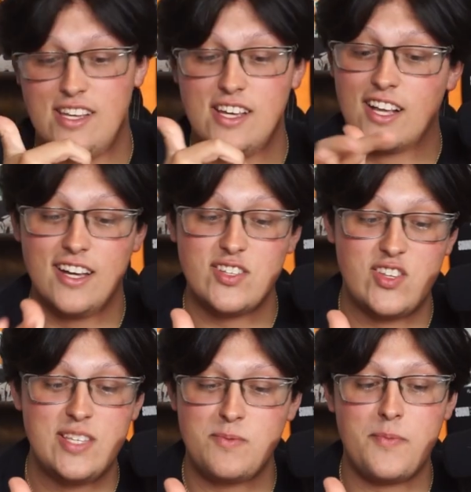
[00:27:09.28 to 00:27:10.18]
because he's
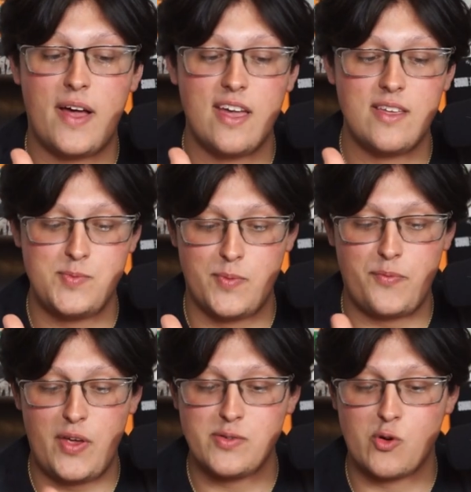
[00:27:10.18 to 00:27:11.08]
been my
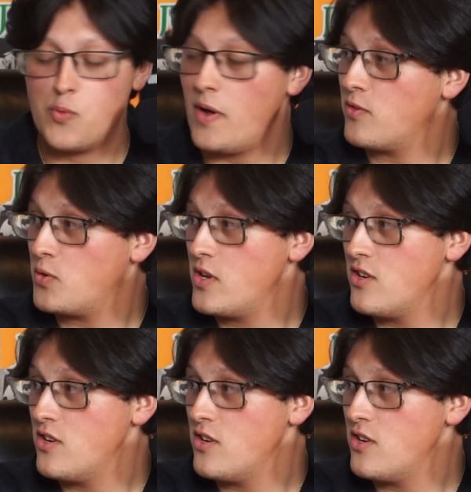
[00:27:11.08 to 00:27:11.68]
fantasy quarterback for 3 years